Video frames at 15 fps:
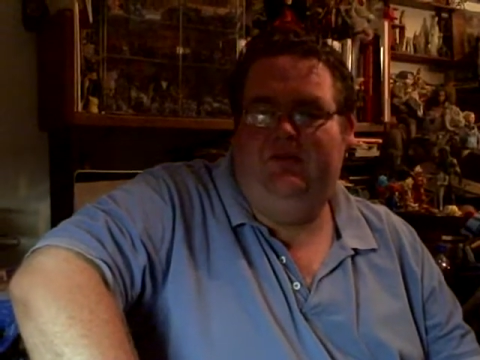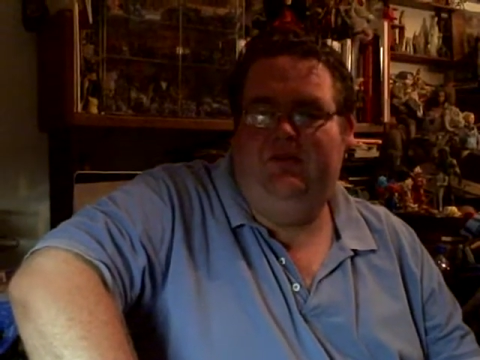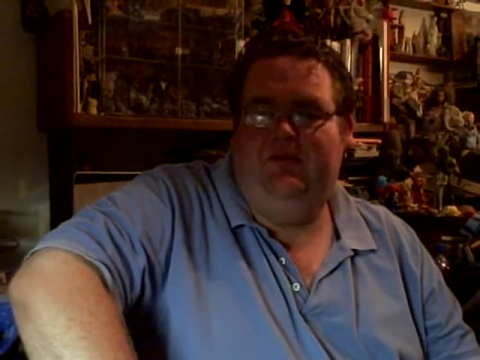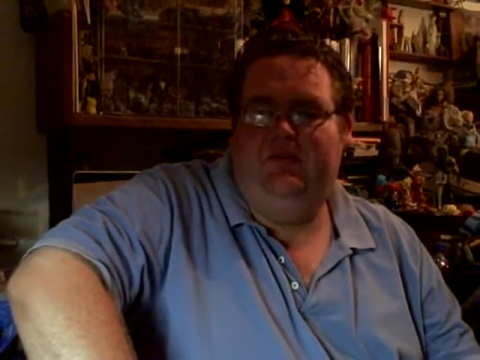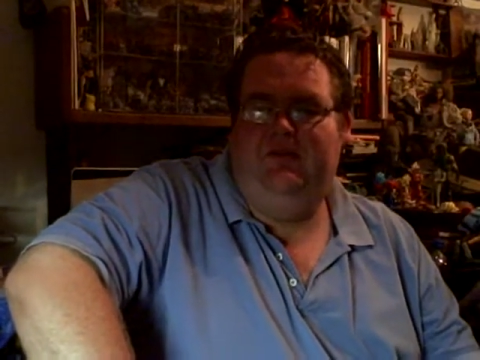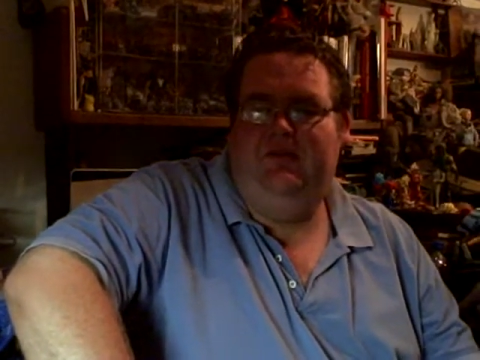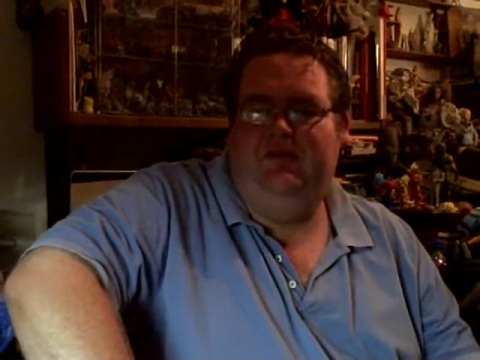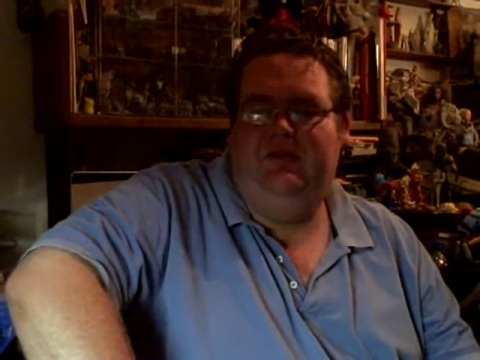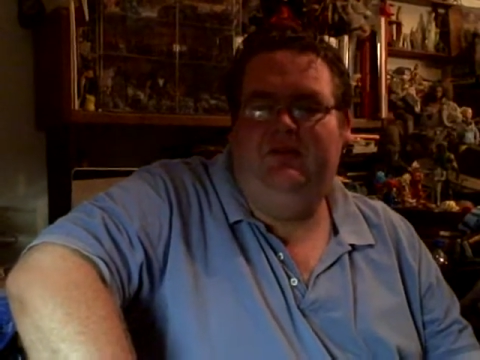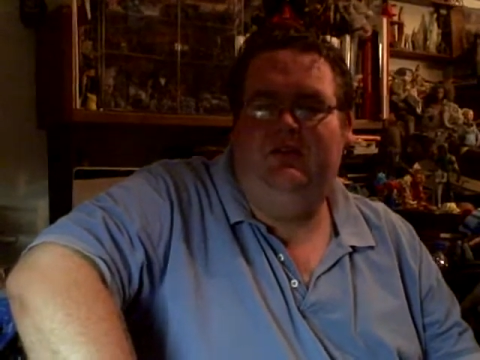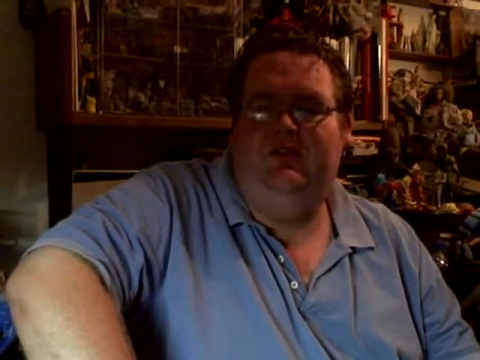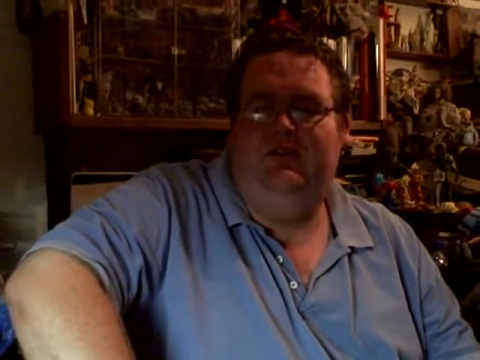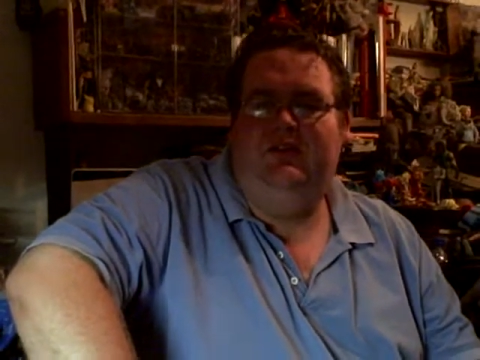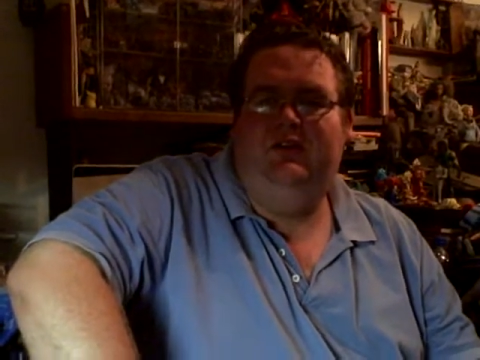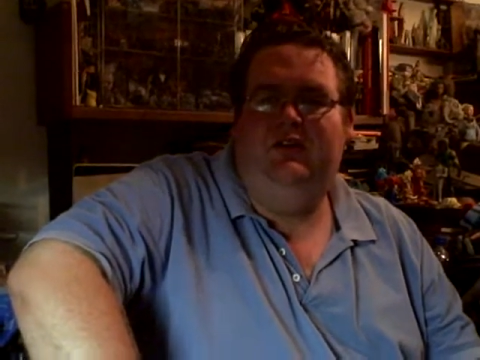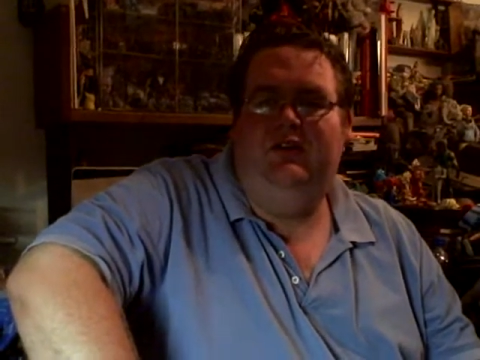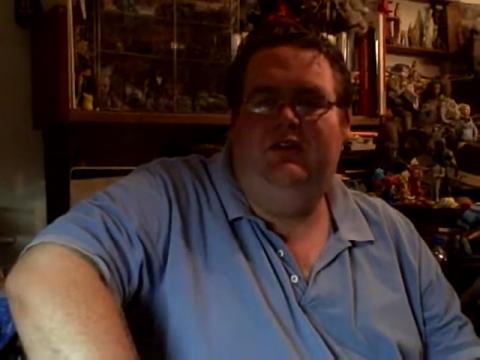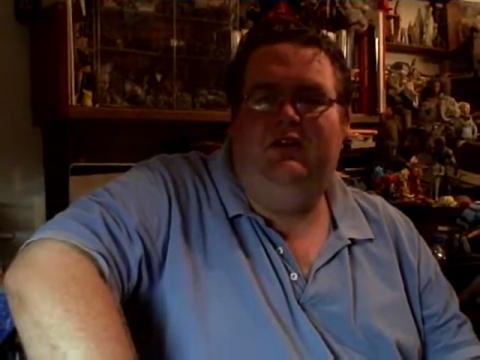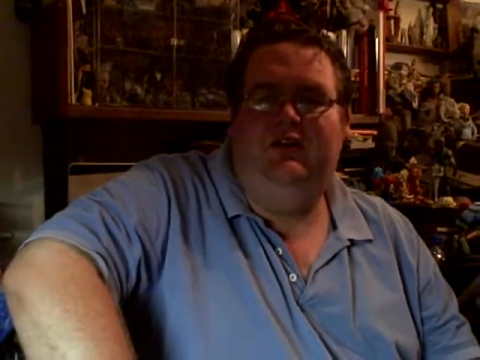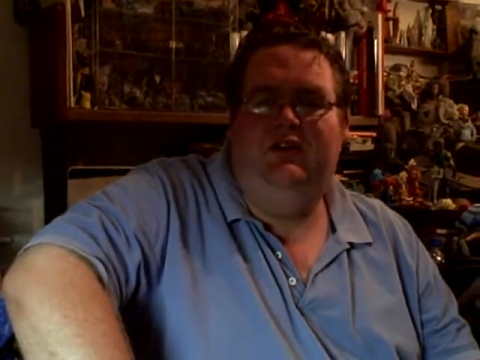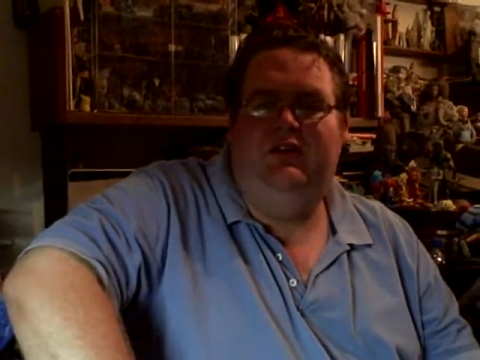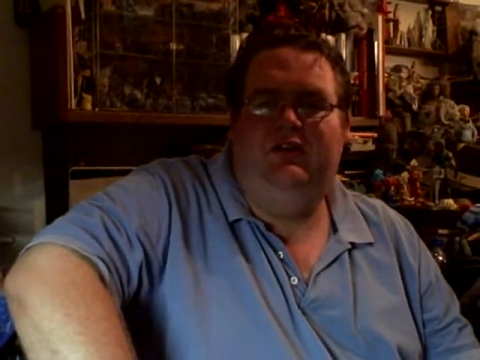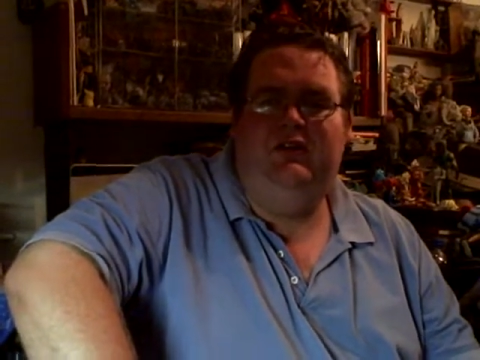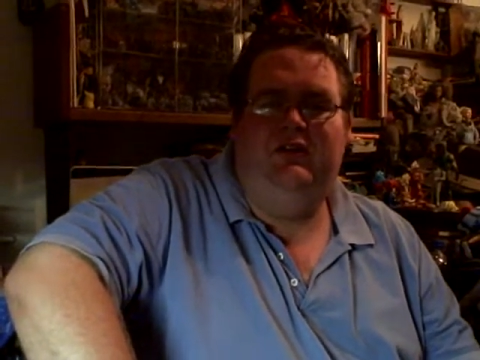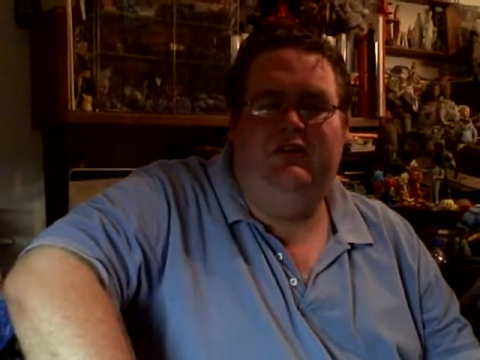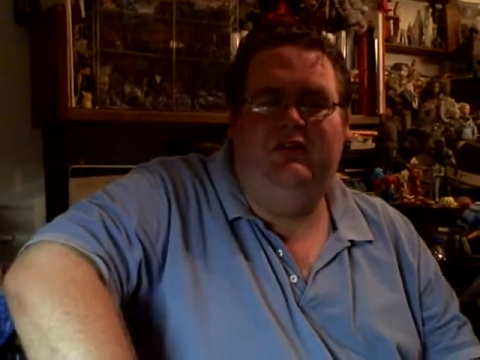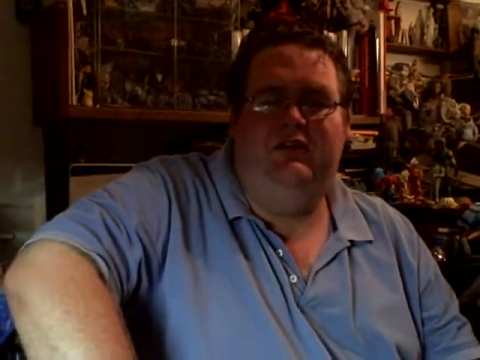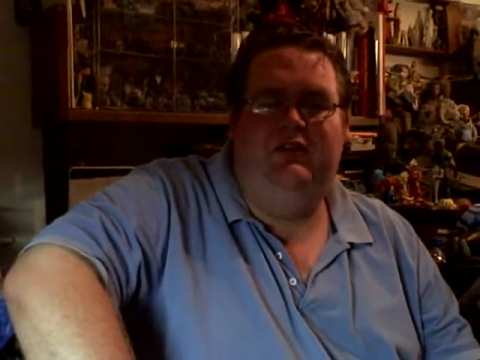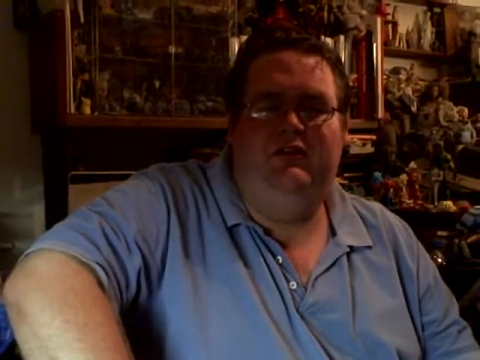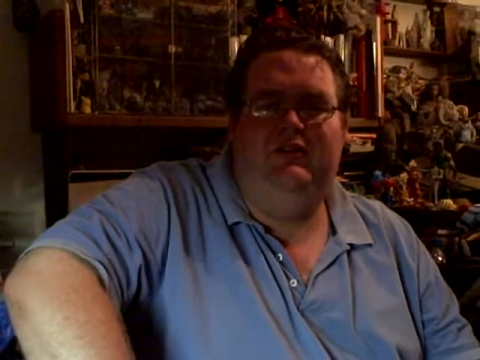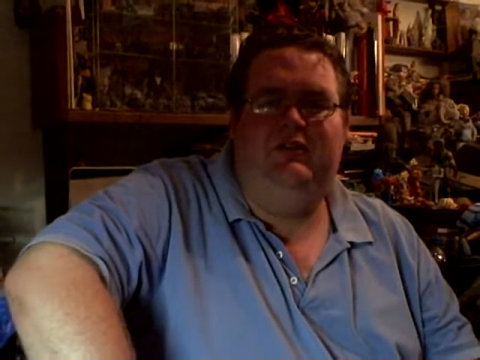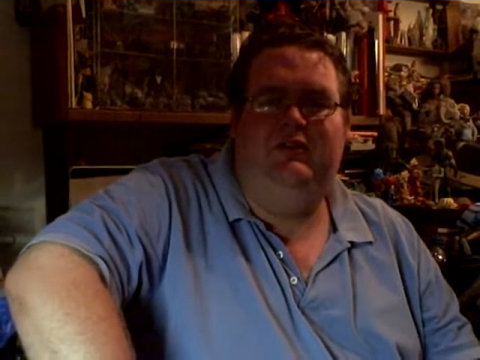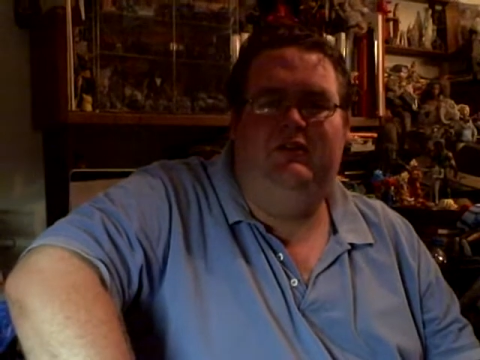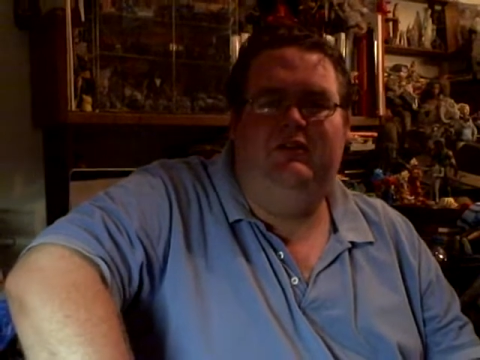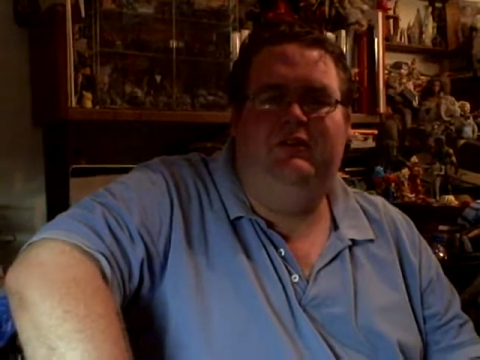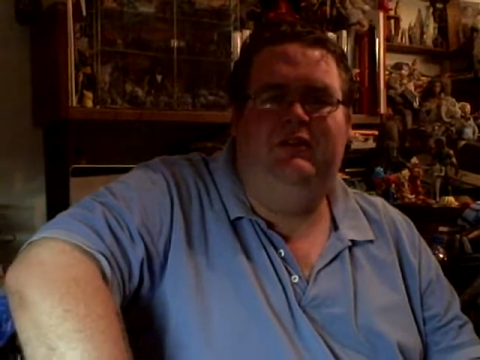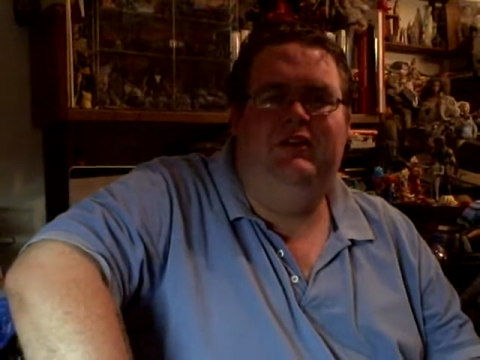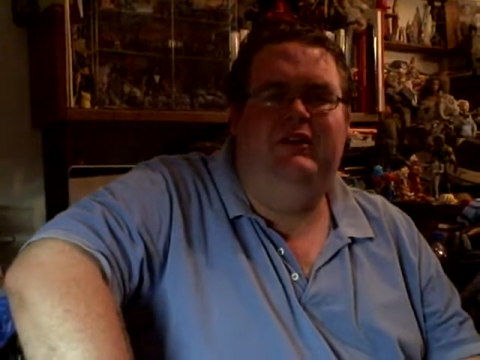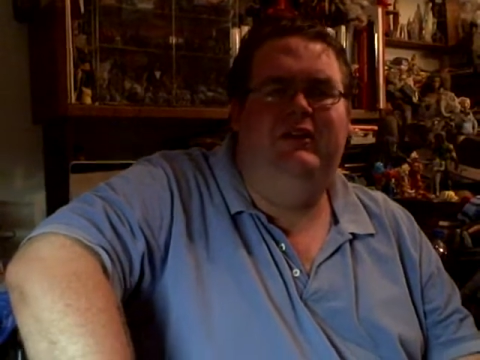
you would come up with. You know how to use words.